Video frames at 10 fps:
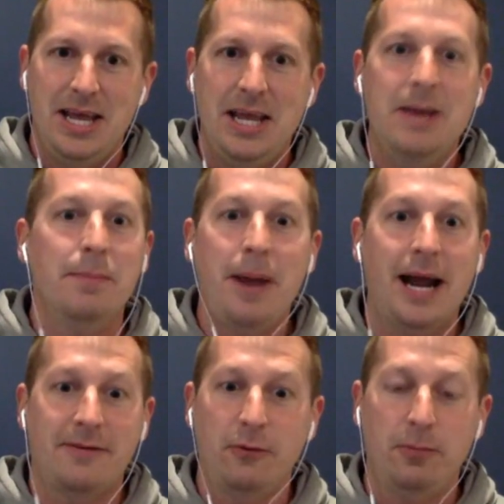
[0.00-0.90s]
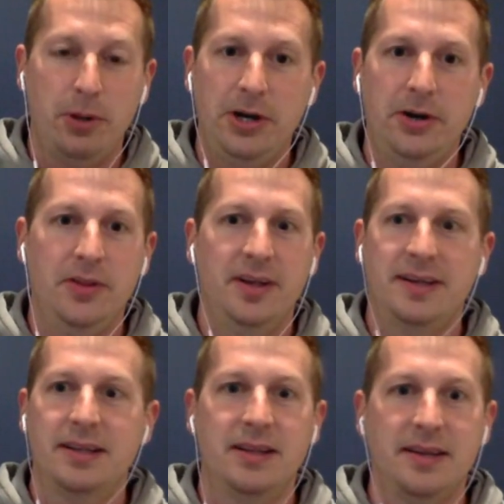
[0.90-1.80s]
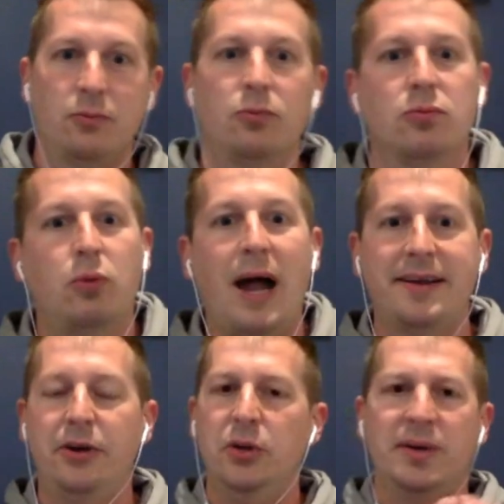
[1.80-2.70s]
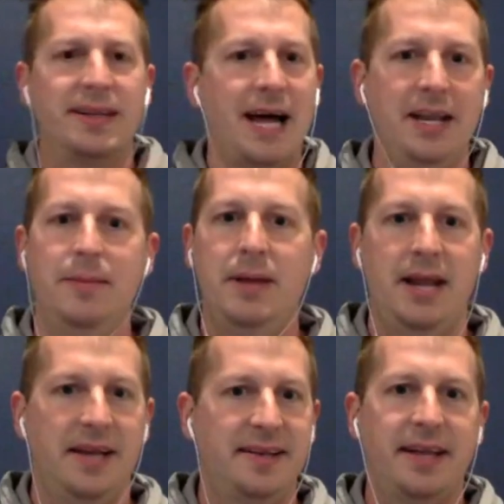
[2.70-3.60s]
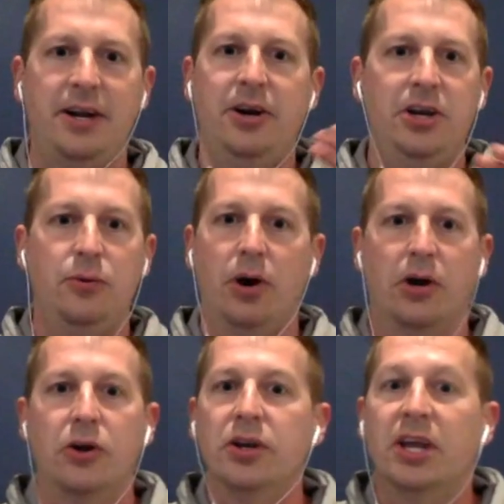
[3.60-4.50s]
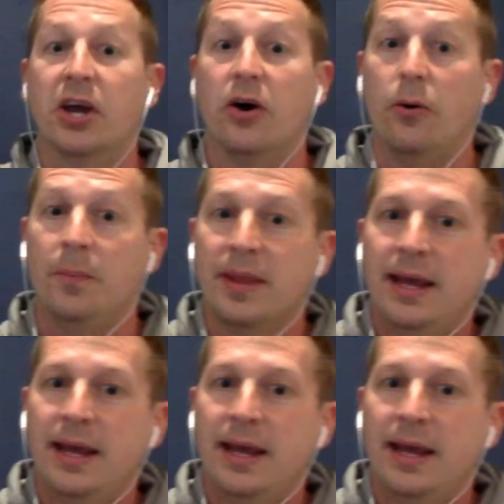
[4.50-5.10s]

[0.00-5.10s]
impactful player to this this roster. You slot him in at center, you are good to go.